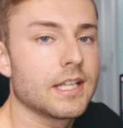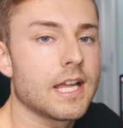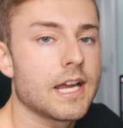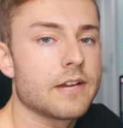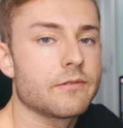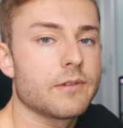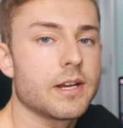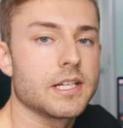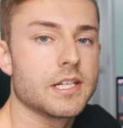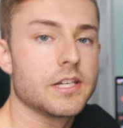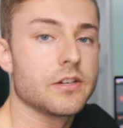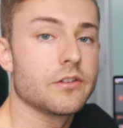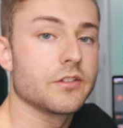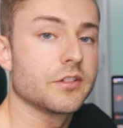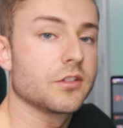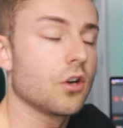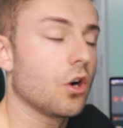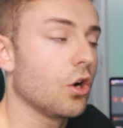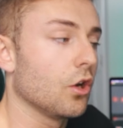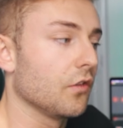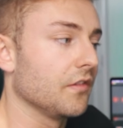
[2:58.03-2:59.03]
line right here is
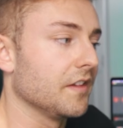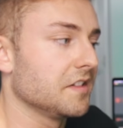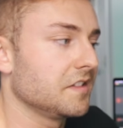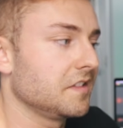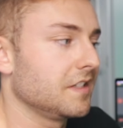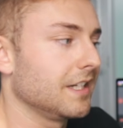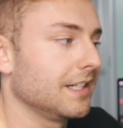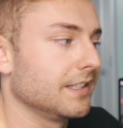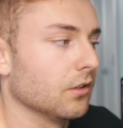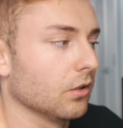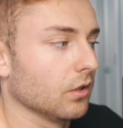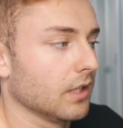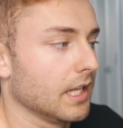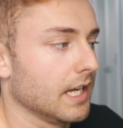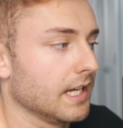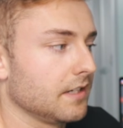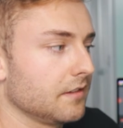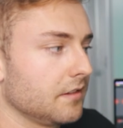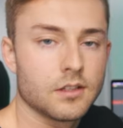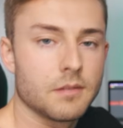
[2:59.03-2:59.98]
called the signal line.